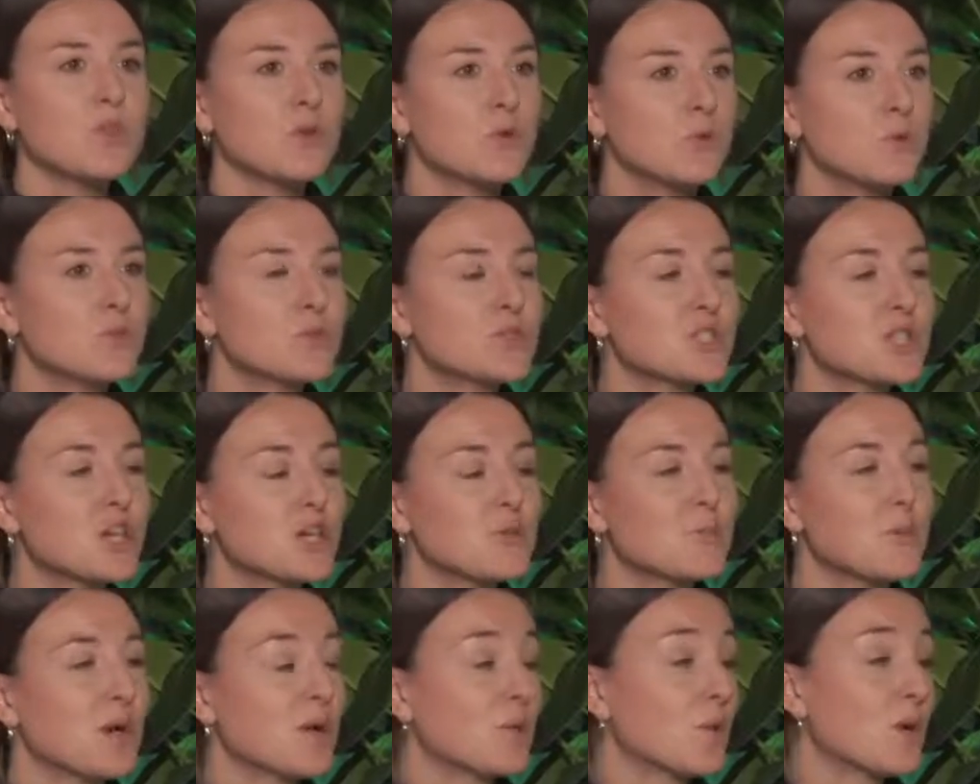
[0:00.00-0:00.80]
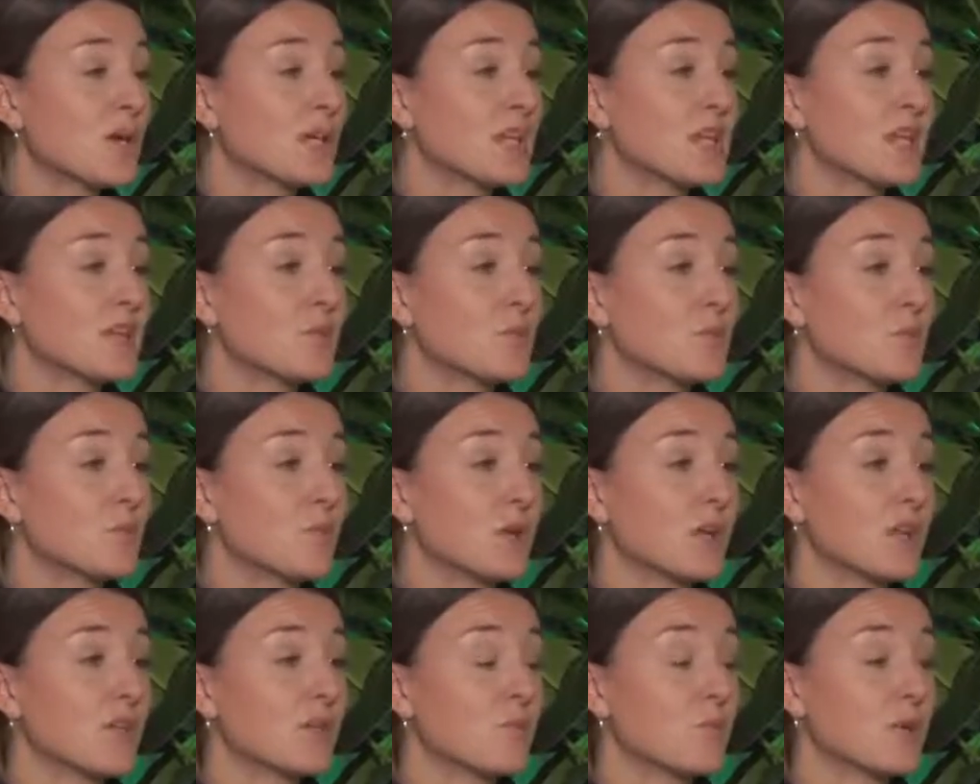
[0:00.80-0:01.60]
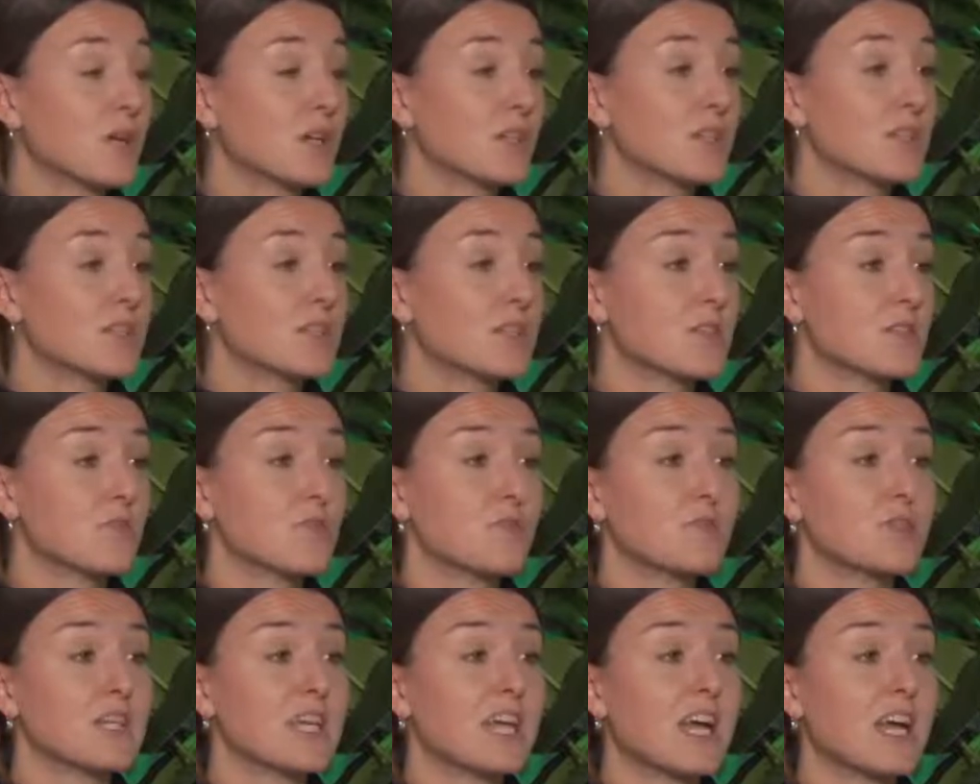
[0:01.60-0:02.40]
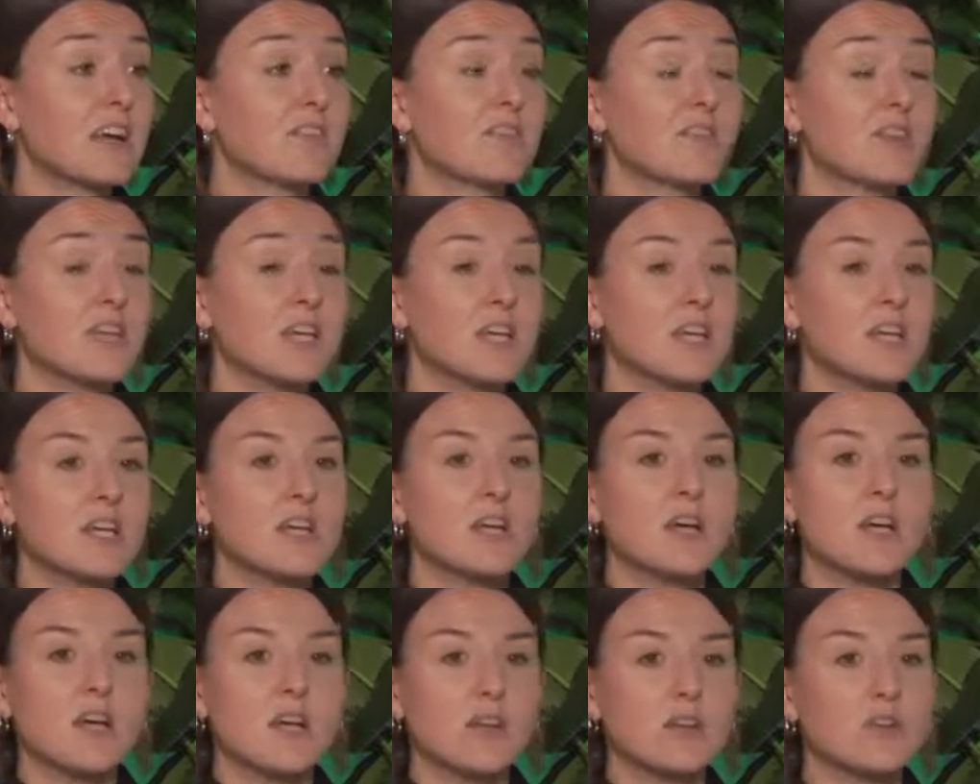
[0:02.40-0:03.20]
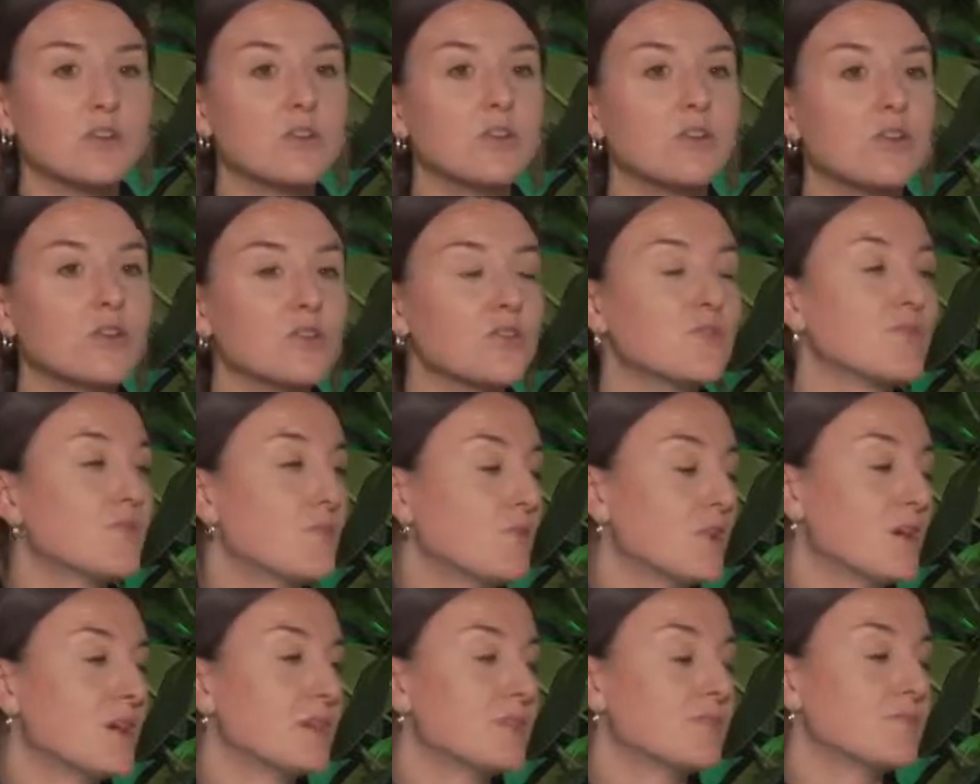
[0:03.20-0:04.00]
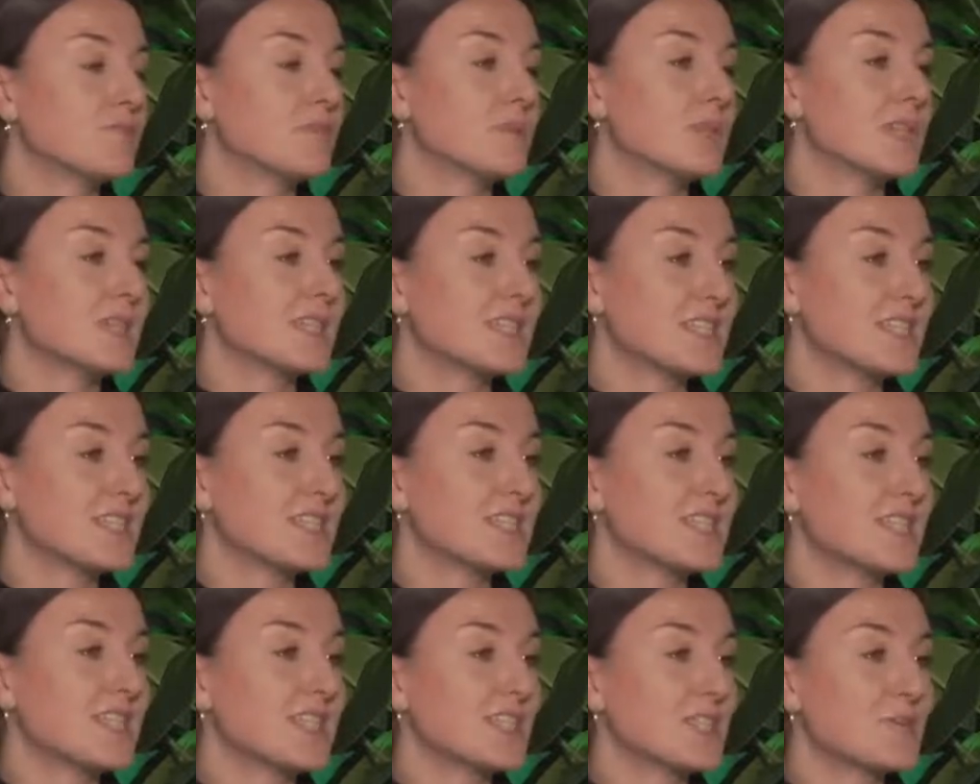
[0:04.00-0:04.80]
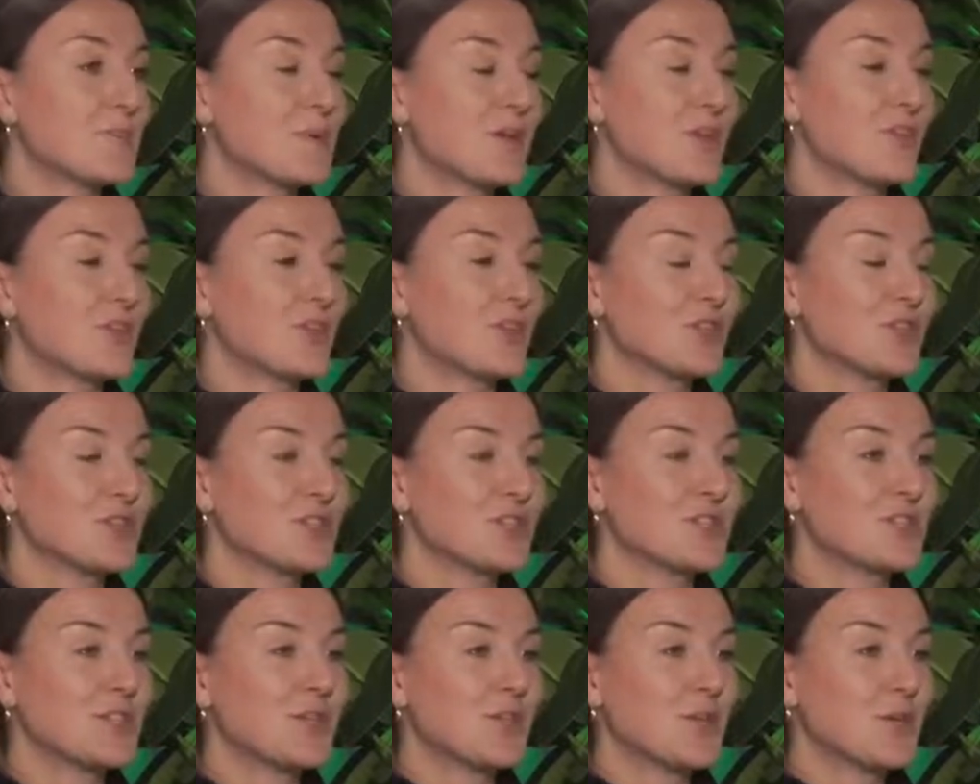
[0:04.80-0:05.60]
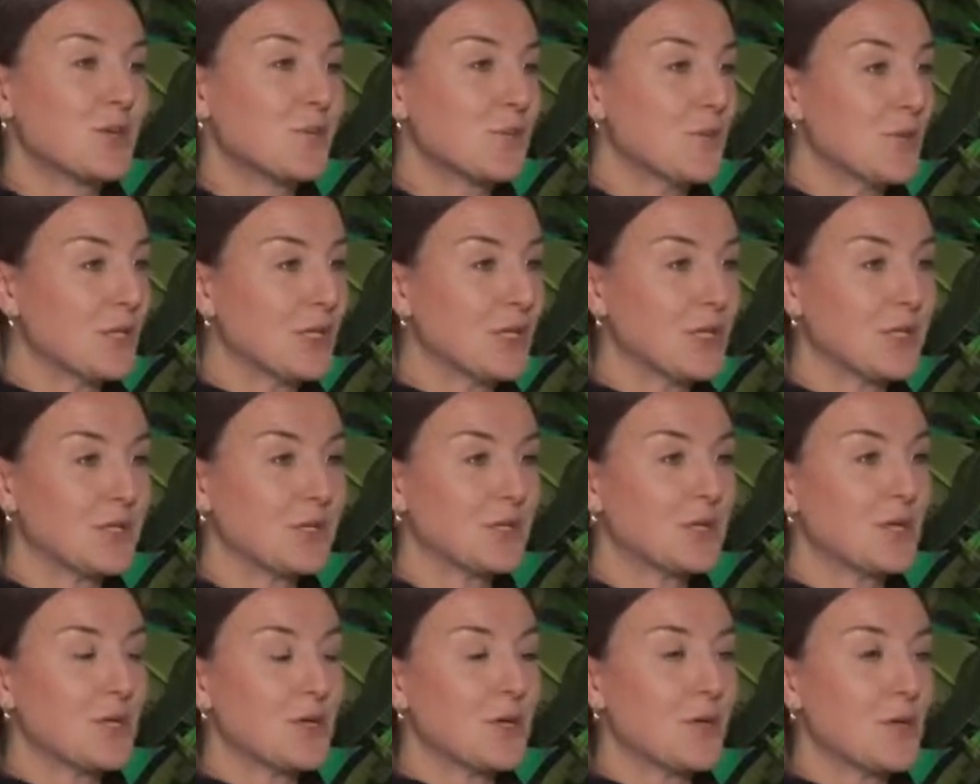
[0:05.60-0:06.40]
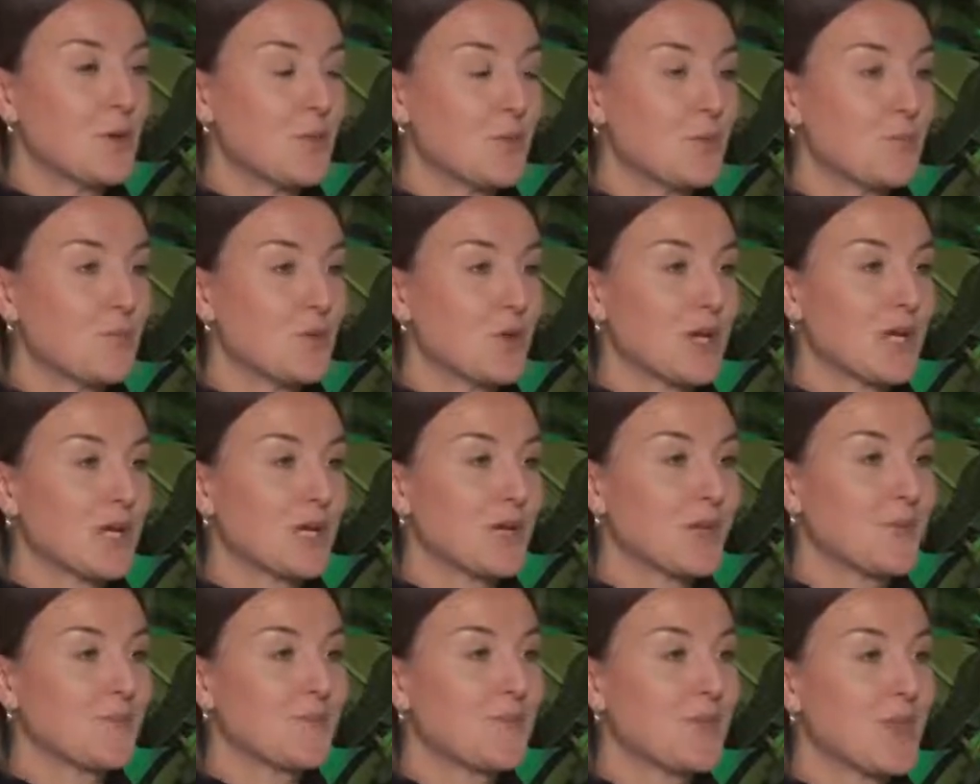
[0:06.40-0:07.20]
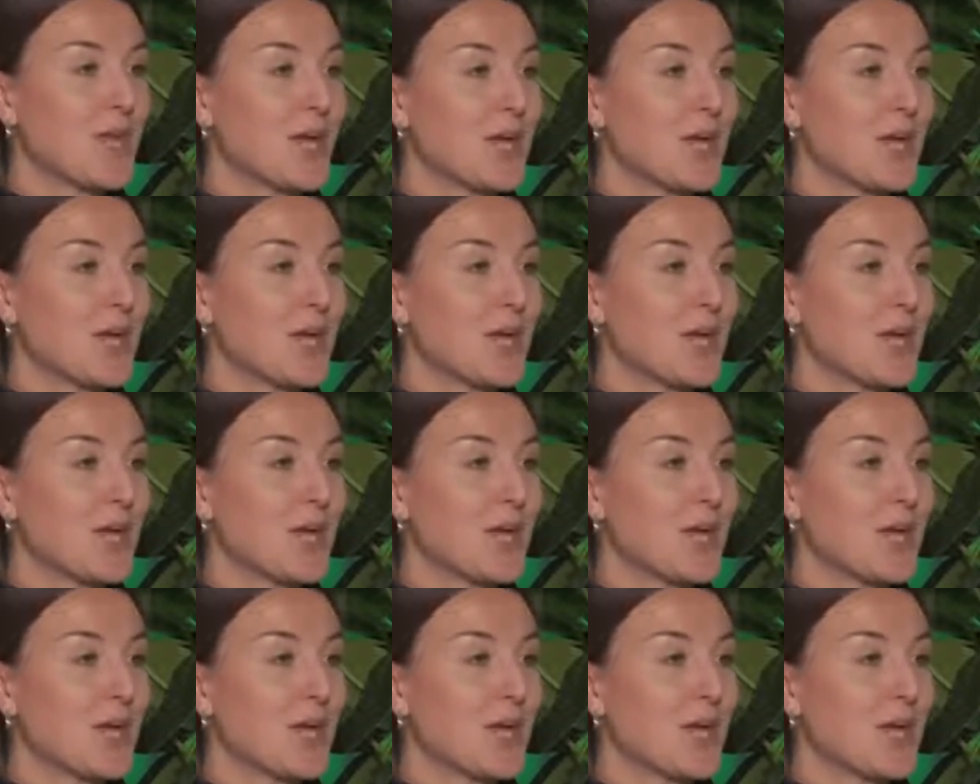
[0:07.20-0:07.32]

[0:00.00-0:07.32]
also by working with workers that already have a lot of existing experience, we can bring